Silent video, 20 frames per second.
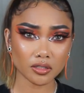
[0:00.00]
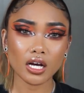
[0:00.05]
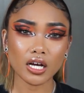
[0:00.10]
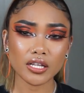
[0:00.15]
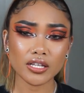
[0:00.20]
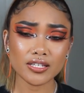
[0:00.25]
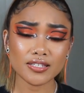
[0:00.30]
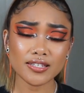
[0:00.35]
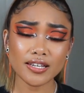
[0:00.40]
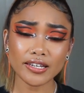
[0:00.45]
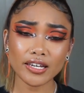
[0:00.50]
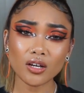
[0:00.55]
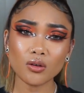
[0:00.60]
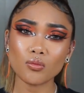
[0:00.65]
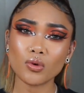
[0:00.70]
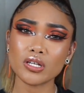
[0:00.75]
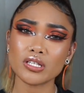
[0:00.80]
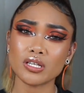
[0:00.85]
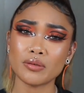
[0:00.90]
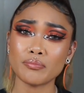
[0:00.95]
Uh, the second
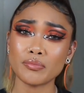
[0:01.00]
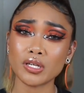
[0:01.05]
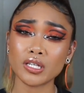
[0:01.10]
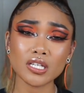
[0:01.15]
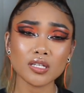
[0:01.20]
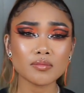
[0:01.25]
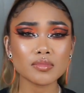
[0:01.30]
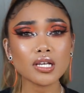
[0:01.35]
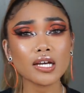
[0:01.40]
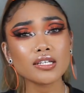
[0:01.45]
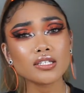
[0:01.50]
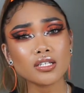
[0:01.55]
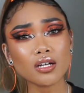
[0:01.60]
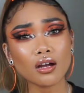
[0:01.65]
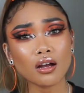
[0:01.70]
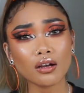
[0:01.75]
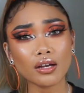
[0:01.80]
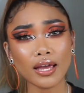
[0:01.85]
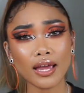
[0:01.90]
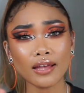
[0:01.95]
was a medium-sized
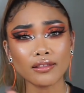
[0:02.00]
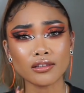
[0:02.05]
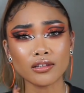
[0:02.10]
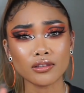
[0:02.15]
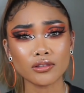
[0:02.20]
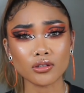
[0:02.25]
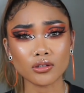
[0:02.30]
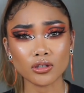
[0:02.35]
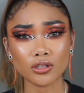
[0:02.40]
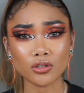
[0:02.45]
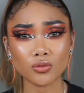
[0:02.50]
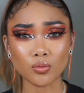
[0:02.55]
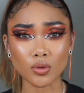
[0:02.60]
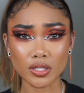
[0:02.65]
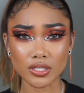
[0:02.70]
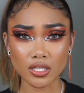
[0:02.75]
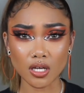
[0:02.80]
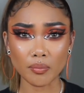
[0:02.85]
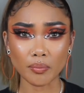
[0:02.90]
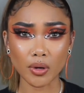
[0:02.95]
dog, and the third
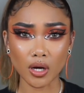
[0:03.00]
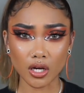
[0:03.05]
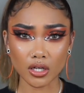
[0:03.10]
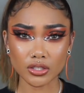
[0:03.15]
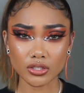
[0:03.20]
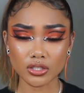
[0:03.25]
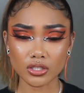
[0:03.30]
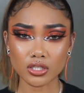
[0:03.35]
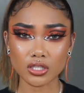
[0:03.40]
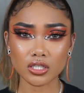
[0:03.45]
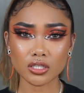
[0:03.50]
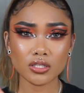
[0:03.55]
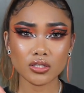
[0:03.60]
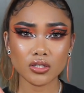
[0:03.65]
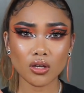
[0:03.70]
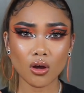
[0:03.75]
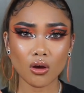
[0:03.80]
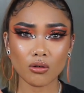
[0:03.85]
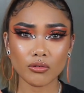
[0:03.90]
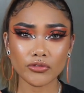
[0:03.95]
was a boxer.
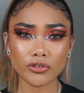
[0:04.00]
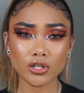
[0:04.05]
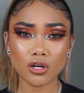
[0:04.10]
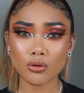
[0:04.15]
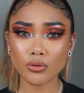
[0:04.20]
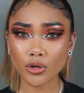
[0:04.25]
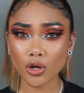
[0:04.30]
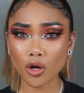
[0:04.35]
So if you don't